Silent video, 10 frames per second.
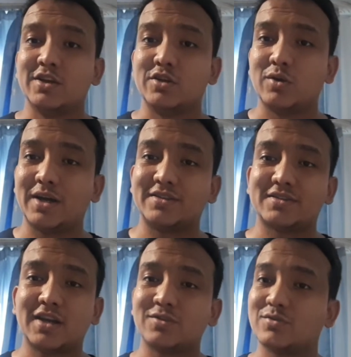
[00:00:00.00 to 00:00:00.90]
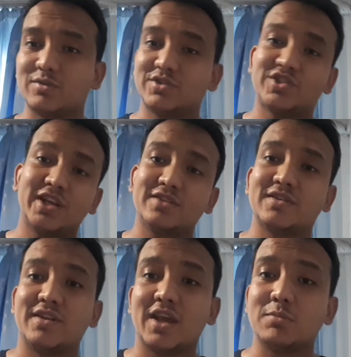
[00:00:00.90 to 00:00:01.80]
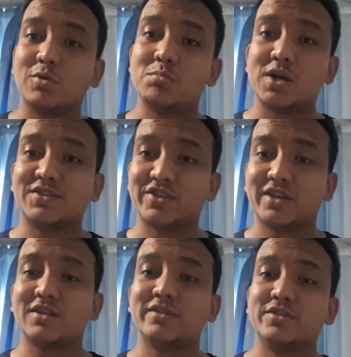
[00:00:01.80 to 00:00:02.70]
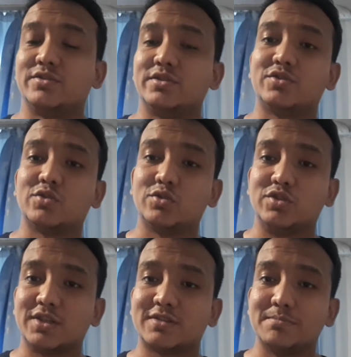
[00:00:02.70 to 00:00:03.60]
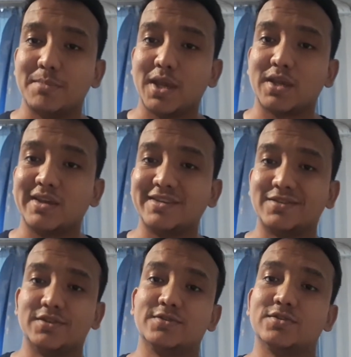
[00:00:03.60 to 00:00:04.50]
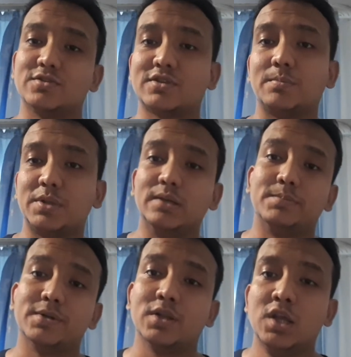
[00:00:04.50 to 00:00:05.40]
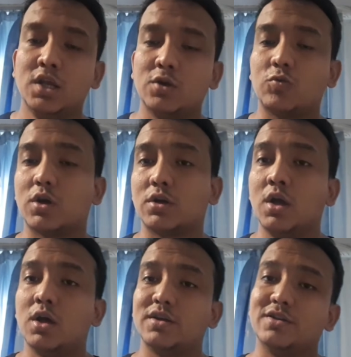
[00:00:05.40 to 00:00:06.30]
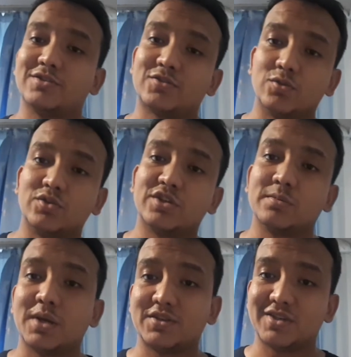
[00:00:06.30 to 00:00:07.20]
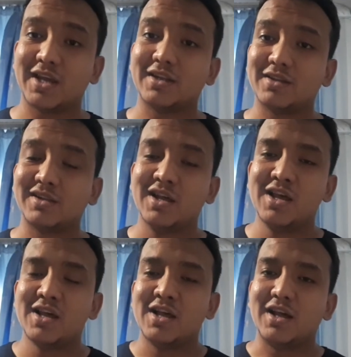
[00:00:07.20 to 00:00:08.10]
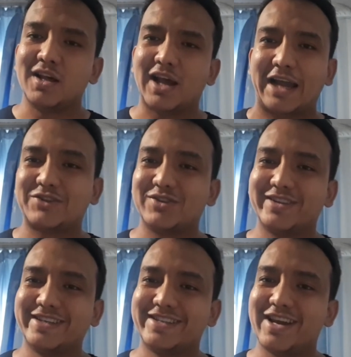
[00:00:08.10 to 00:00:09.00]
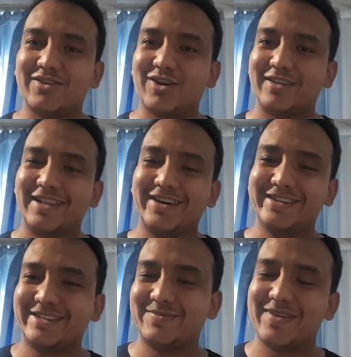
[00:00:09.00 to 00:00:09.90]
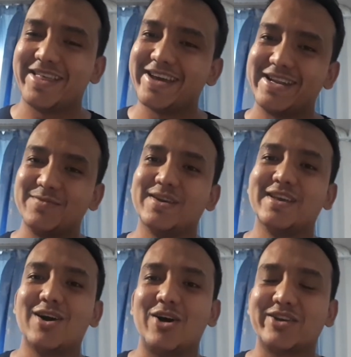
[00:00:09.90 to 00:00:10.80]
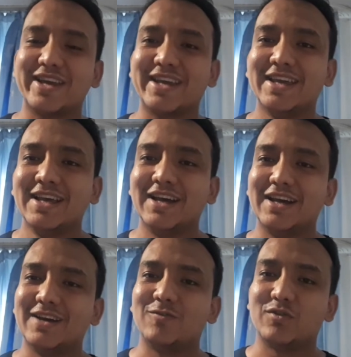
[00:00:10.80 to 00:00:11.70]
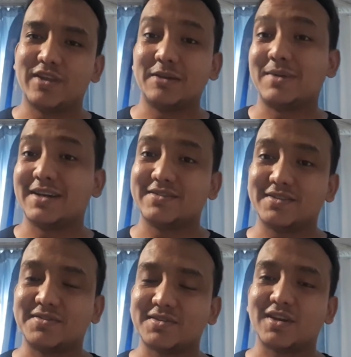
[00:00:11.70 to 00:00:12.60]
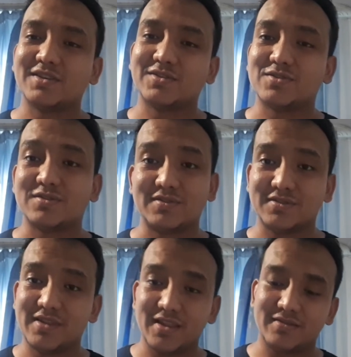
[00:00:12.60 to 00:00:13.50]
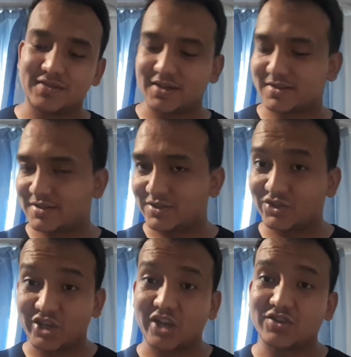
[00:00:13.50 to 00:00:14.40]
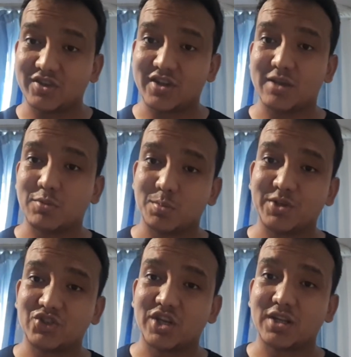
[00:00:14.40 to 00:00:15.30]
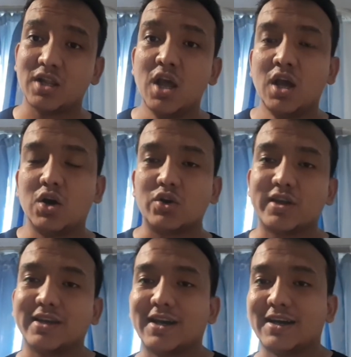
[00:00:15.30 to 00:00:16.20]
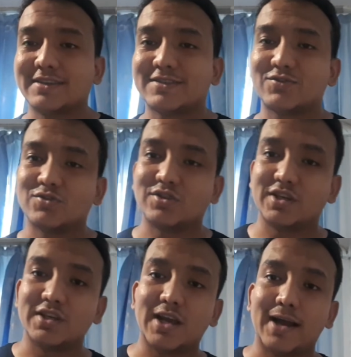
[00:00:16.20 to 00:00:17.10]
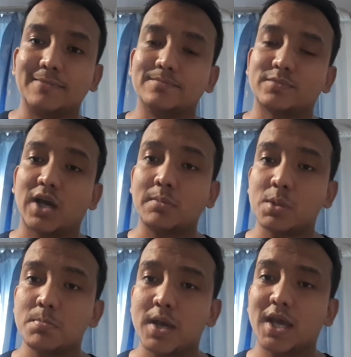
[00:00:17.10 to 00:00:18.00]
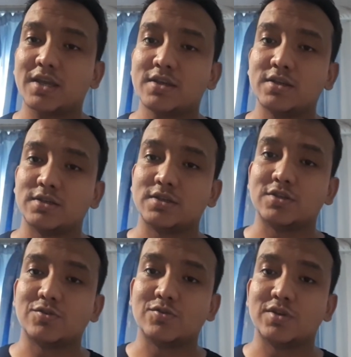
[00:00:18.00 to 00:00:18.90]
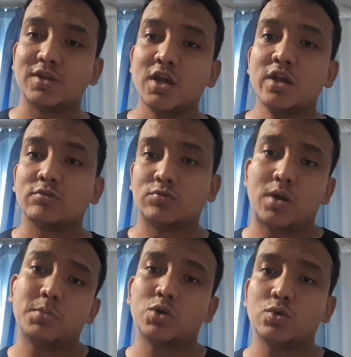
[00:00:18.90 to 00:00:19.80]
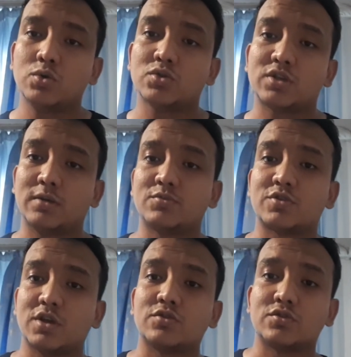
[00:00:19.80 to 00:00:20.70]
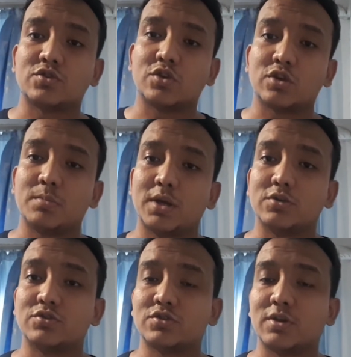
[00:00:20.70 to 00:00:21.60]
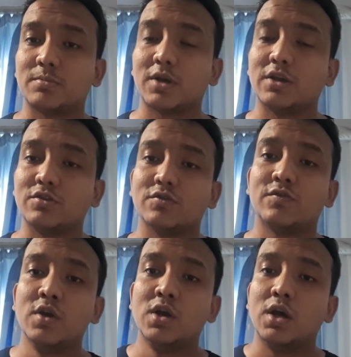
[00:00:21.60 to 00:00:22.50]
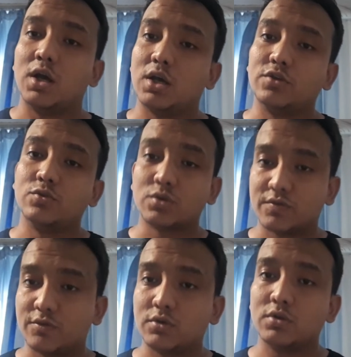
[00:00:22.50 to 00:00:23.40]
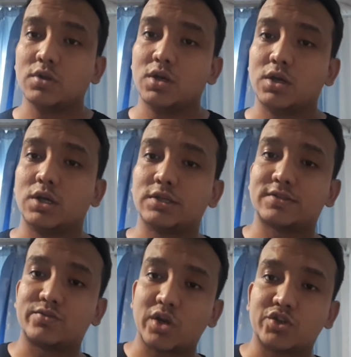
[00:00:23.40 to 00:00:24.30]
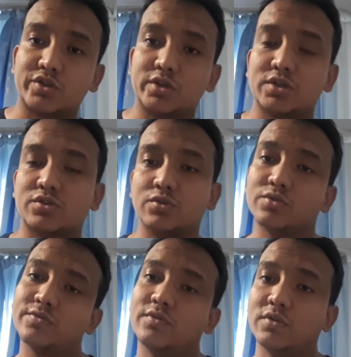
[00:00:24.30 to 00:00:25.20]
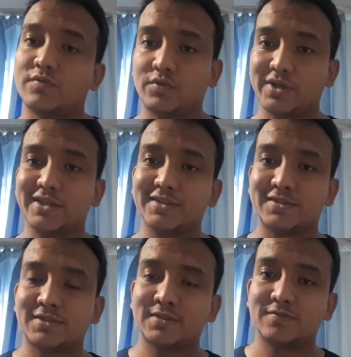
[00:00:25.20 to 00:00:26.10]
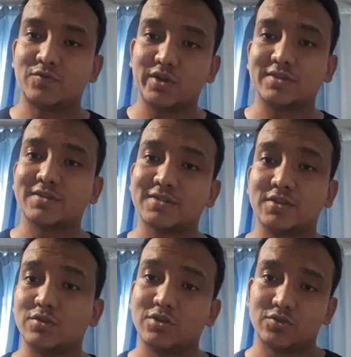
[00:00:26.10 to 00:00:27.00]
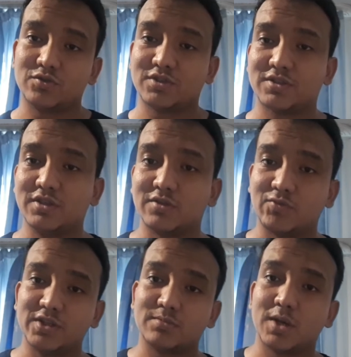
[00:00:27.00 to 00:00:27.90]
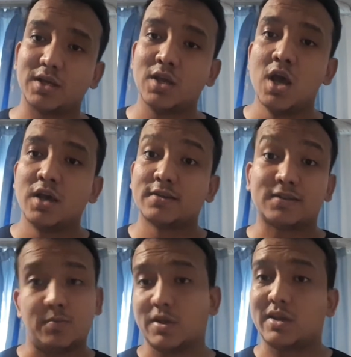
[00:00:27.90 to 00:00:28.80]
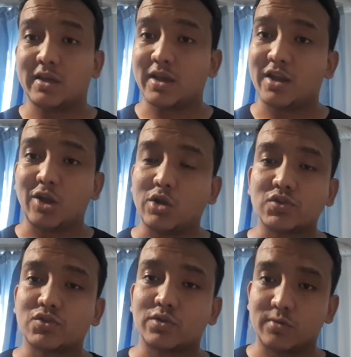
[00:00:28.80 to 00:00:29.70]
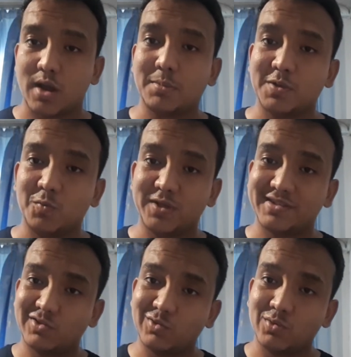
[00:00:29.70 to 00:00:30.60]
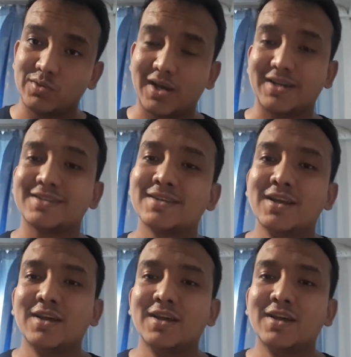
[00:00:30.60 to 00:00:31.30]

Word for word: you know I decided to change the name of my channel in order to just make easier to some people who are uh, searching my channel uh, actually they are not a lot but anyway okay uh, for them I just decided to, to, just change the name of my channel okay guys today I'm coming back uh, to the grammar rules I'm trying to talk about some kind of uh, useful uh, structures useful phrase phrases in order to just increase my speaking and also grammar with you guys